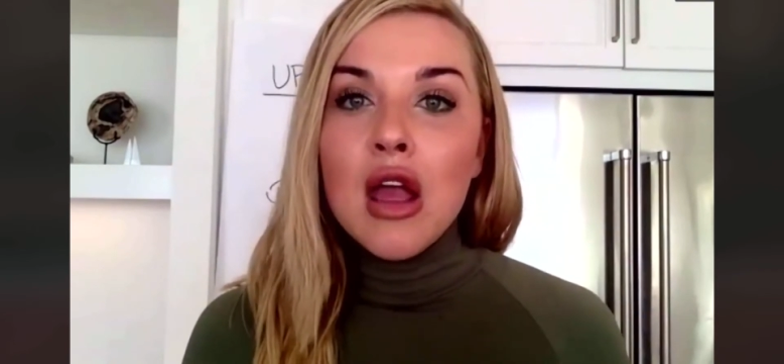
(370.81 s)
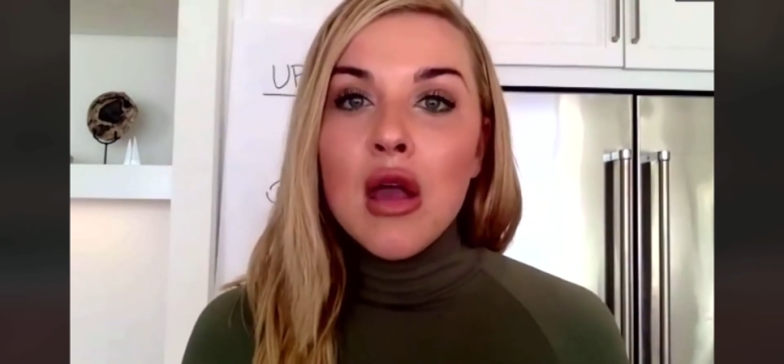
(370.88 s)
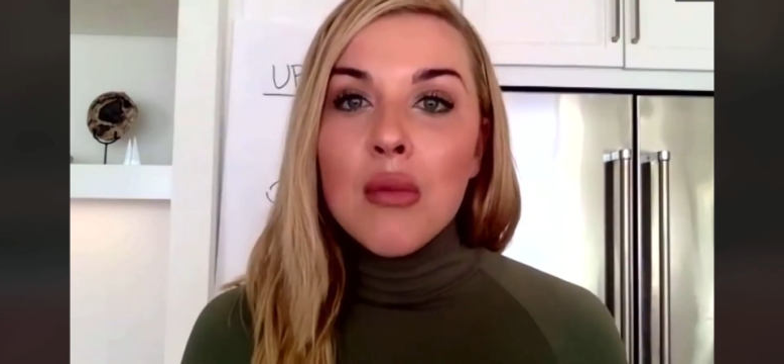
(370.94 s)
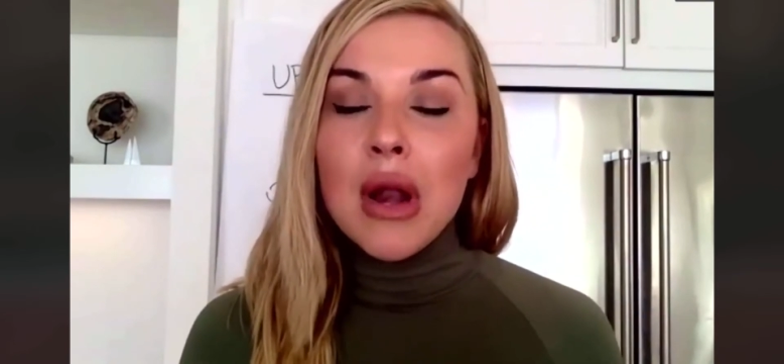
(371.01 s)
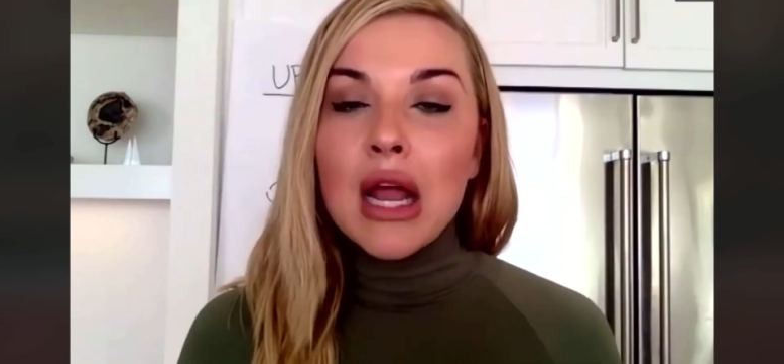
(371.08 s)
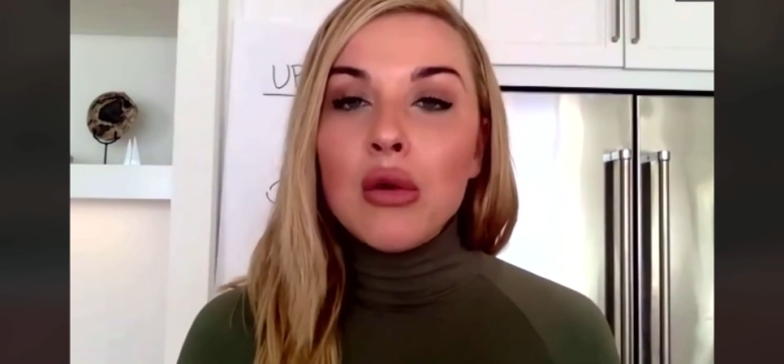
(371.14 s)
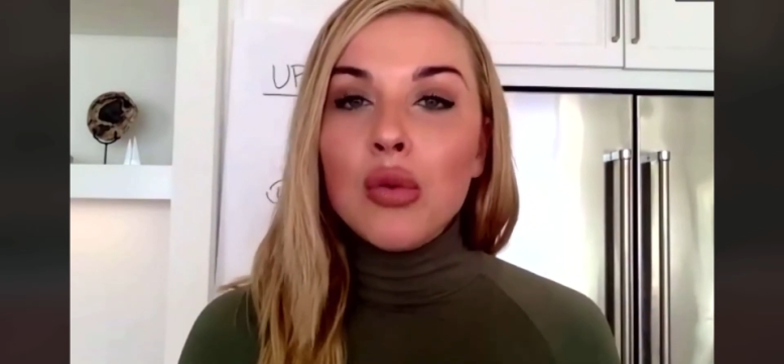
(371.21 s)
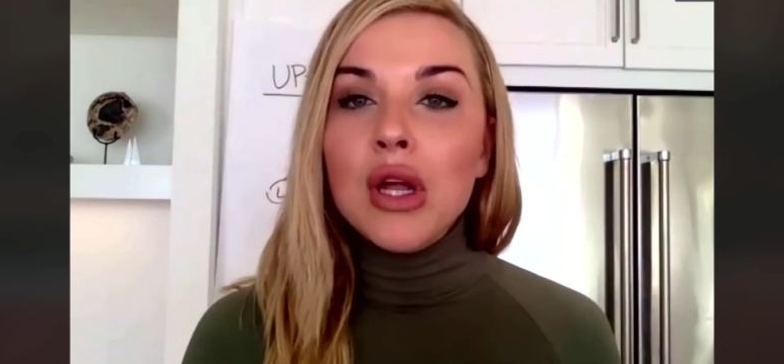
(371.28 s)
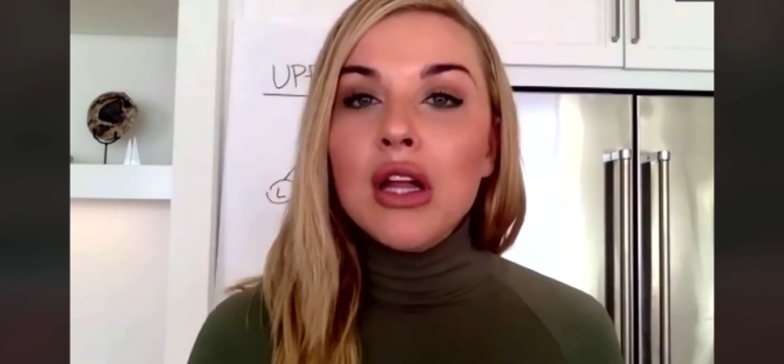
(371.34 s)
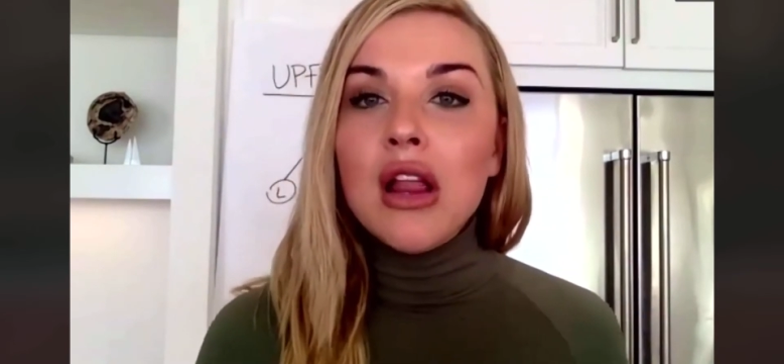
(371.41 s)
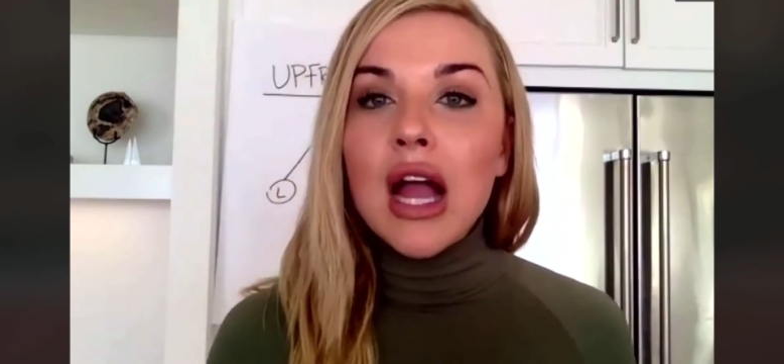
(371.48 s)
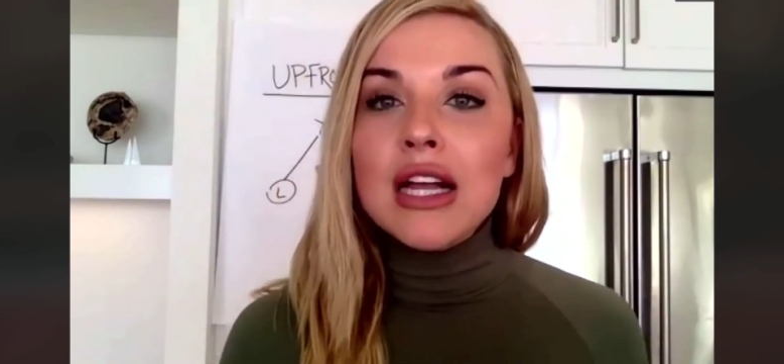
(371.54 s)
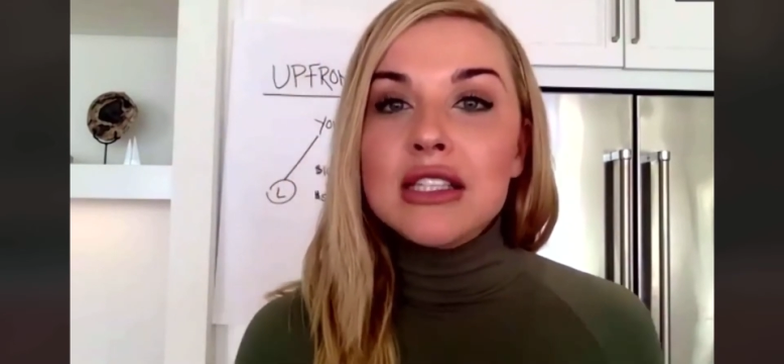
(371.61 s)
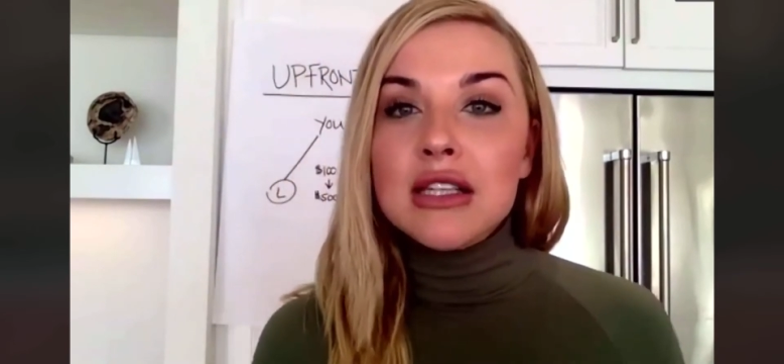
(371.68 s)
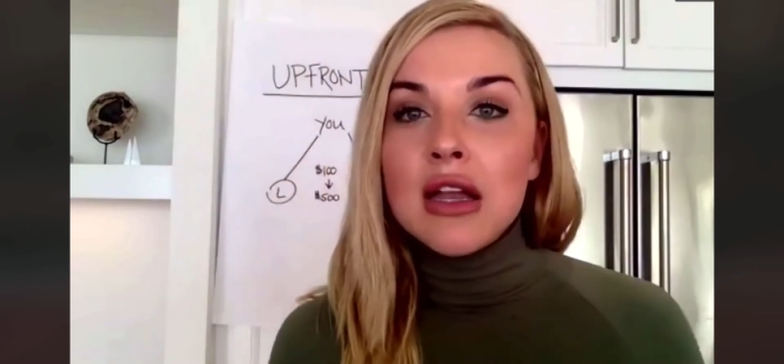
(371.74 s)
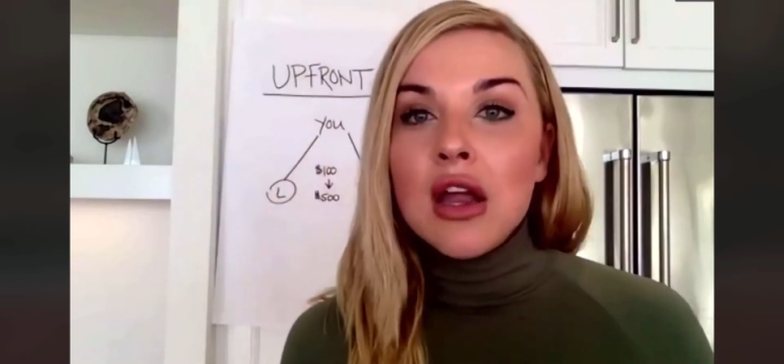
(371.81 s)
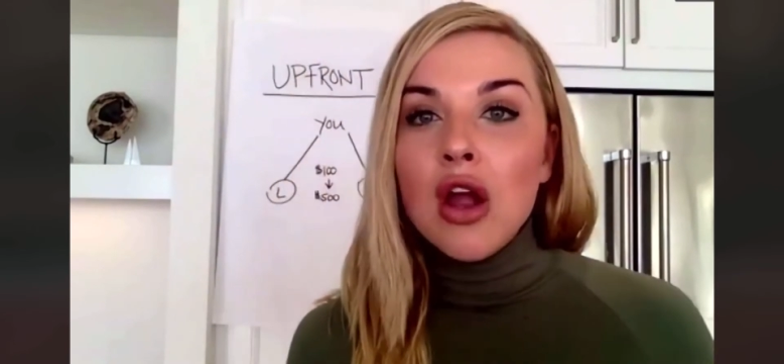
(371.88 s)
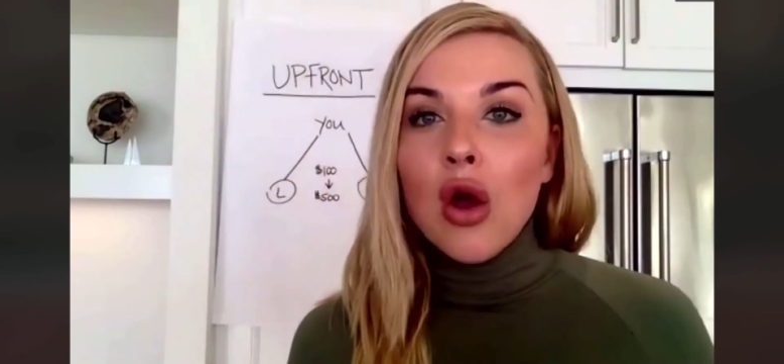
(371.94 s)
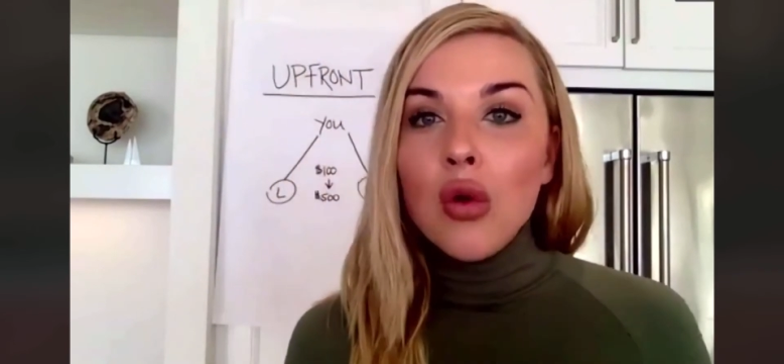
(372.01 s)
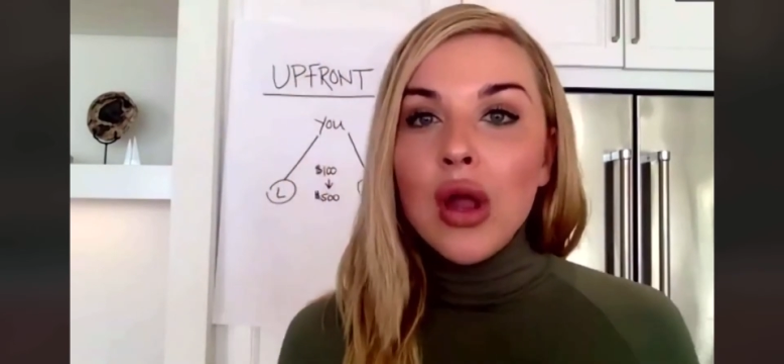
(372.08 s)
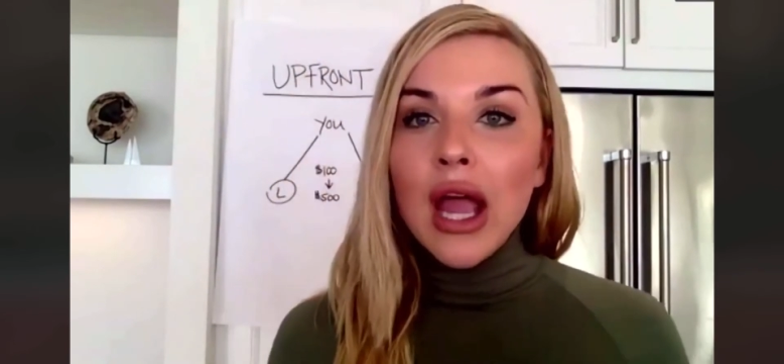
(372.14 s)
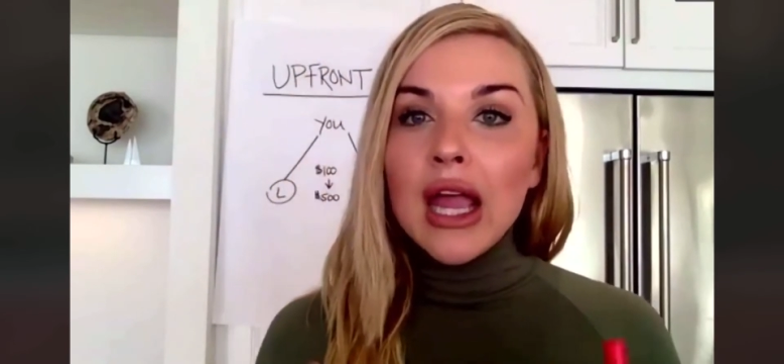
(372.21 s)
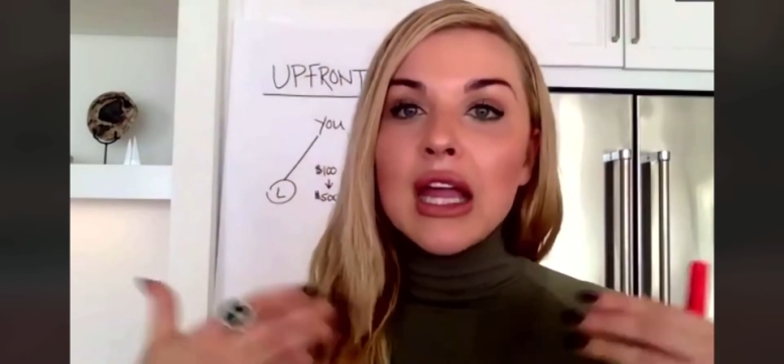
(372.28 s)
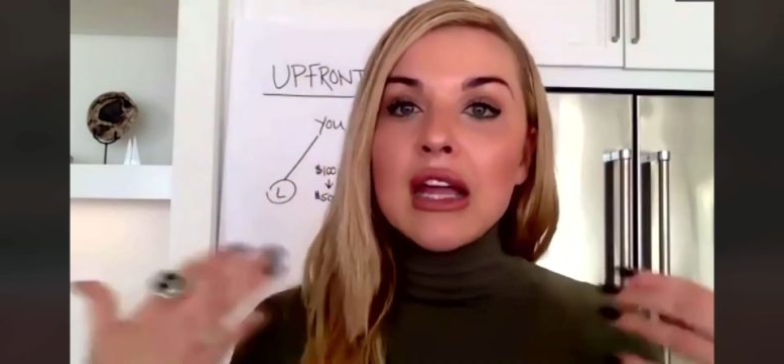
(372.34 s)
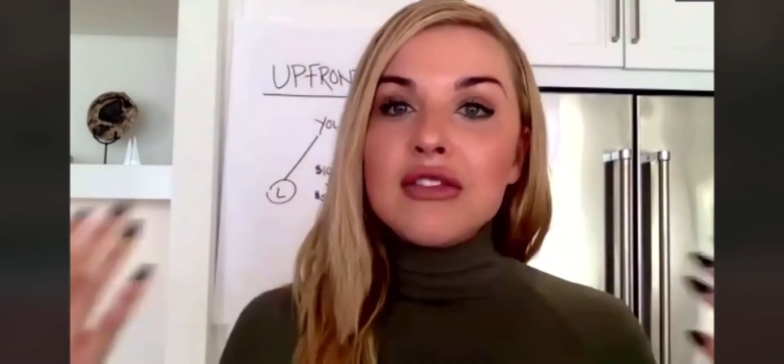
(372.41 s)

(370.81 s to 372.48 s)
But I realized, okay,